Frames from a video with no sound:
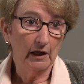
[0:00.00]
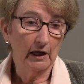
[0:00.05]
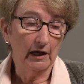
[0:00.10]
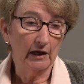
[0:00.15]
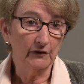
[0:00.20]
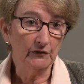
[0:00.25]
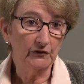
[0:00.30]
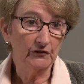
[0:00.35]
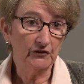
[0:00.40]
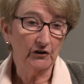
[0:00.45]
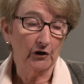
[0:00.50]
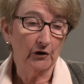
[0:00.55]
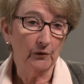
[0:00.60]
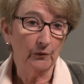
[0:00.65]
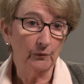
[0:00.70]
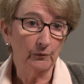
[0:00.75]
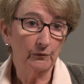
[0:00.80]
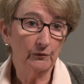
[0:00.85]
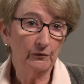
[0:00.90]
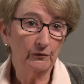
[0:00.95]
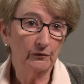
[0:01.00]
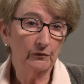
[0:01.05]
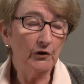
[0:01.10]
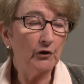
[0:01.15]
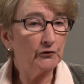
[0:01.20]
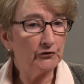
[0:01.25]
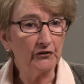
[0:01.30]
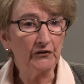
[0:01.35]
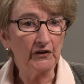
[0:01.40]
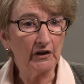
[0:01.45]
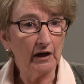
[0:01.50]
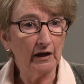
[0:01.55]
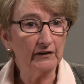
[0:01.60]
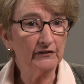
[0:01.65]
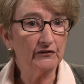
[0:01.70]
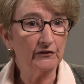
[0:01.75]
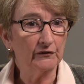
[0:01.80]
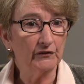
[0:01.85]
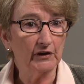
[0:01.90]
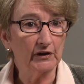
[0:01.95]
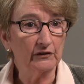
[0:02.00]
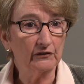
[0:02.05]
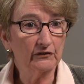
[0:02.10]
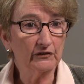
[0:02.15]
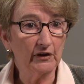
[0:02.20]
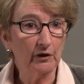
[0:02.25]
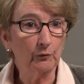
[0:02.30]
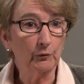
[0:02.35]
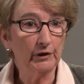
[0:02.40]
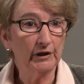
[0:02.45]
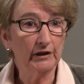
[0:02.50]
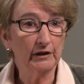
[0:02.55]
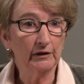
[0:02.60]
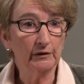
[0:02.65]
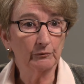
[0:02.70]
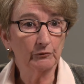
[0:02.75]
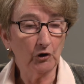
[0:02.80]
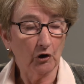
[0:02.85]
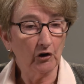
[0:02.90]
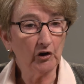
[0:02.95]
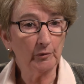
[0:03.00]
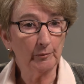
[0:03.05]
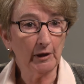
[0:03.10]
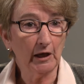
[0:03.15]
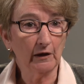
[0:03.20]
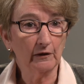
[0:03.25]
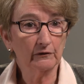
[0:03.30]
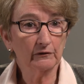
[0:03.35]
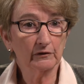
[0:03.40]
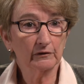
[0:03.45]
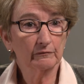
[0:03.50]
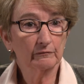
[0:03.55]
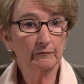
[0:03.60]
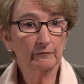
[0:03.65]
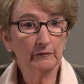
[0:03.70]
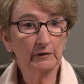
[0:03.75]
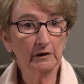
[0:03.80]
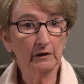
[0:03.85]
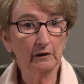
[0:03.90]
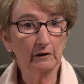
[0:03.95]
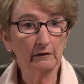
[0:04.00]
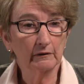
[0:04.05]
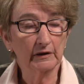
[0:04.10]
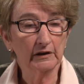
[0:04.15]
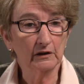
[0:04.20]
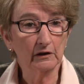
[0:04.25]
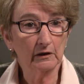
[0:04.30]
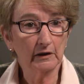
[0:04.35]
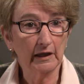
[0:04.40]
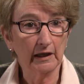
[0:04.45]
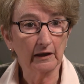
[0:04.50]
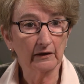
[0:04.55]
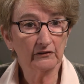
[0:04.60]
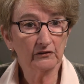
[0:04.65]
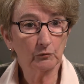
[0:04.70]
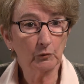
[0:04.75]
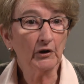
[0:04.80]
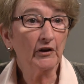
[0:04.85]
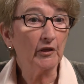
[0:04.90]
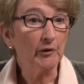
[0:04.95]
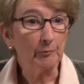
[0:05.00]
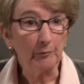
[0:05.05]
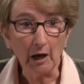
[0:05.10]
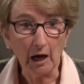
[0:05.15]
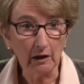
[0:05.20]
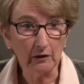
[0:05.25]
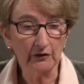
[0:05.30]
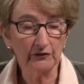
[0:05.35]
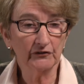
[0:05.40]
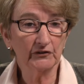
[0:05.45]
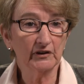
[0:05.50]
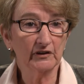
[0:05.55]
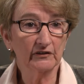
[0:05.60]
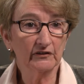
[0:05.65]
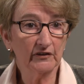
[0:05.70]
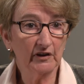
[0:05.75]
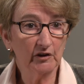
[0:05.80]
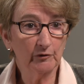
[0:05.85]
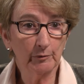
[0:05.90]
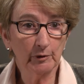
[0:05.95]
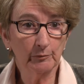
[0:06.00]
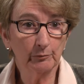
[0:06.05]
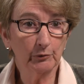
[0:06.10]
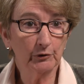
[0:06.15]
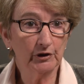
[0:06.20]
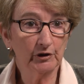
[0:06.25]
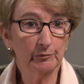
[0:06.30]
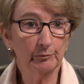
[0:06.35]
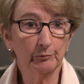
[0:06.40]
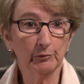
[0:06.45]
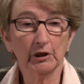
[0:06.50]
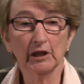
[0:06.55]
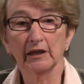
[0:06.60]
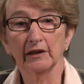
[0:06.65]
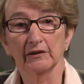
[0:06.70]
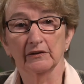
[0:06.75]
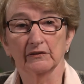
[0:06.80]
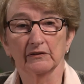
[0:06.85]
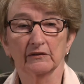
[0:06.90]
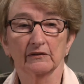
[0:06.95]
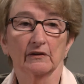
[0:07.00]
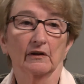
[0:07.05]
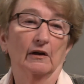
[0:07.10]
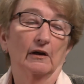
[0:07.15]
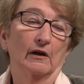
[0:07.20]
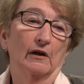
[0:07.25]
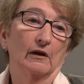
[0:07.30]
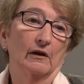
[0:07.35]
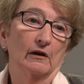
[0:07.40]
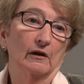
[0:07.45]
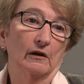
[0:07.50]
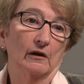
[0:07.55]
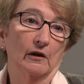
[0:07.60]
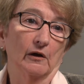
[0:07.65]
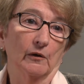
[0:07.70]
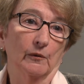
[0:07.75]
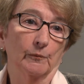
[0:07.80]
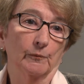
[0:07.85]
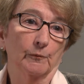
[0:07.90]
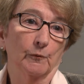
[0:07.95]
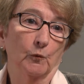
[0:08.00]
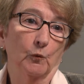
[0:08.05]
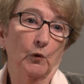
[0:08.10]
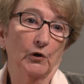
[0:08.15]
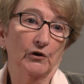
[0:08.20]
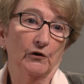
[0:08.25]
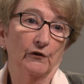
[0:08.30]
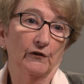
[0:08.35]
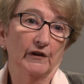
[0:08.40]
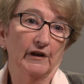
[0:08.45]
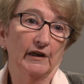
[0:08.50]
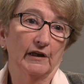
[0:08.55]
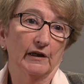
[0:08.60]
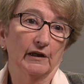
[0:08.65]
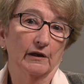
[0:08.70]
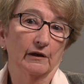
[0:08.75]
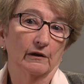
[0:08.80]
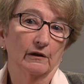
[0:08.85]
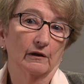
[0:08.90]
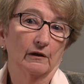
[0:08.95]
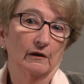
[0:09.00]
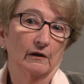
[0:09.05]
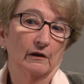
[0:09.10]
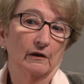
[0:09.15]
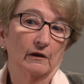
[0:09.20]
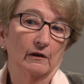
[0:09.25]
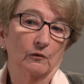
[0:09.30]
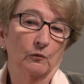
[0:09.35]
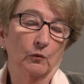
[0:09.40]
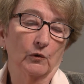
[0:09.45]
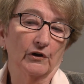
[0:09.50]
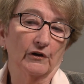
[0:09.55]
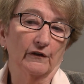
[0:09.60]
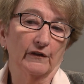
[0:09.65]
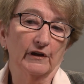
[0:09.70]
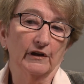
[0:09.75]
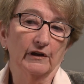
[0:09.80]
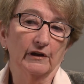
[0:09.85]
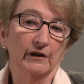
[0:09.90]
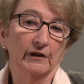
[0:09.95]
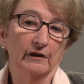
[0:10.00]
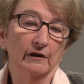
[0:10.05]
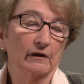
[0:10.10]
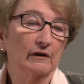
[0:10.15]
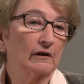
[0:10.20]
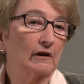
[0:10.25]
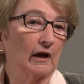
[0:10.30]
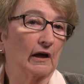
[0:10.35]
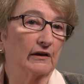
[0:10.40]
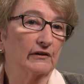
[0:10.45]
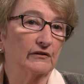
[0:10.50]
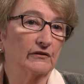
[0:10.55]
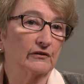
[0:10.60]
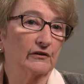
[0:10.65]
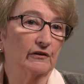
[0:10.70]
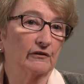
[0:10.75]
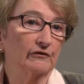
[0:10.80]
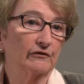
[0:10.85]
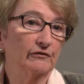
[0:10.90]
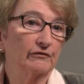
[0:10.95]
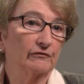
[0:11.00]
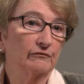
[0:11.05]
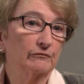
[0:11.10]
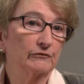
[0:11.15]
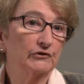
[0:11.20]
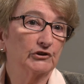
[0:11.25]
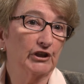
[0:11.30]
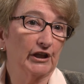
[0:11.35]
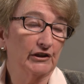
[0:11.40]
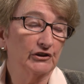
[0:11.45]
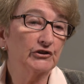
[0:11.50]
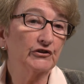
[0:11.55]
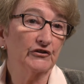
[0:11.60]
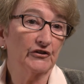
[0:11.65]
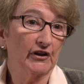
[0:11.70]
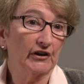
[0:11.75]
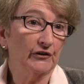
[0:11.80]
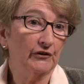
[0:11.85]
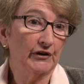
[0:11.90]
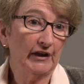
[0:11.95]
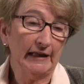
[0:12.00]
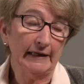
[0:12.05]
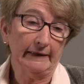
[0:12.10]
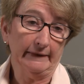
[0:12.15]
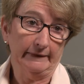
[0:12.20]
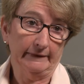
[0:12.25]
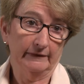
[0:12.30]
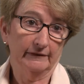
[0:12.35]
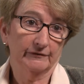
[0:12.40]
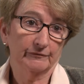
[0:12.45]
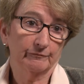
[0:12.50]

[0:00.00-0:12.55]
And so those are the kinds of things that we talk about in class. What are the policies that have been put in place? What are the kinds of changes that are needed?